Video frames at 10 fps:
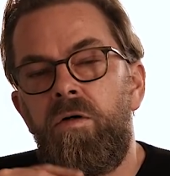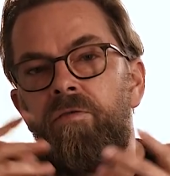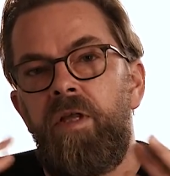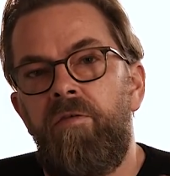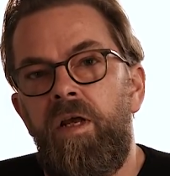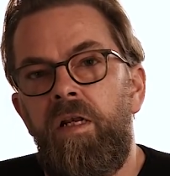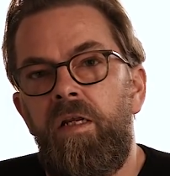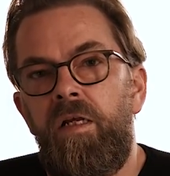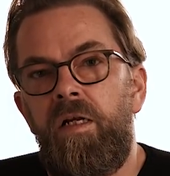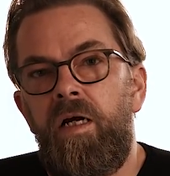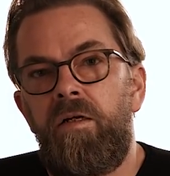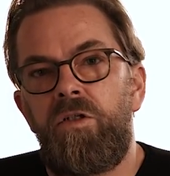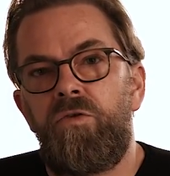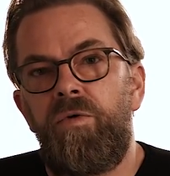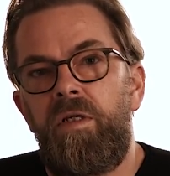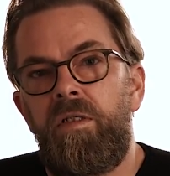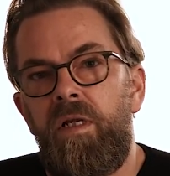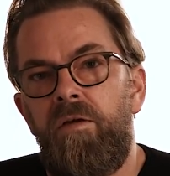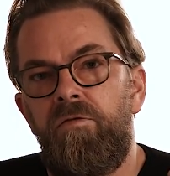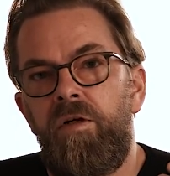often have LED light or screens that
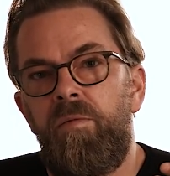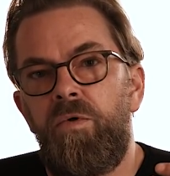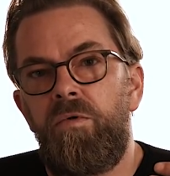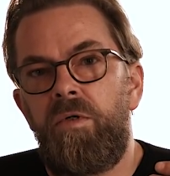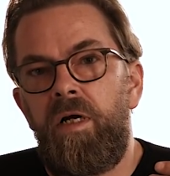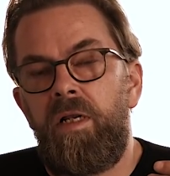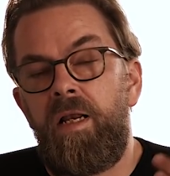gives really blue light,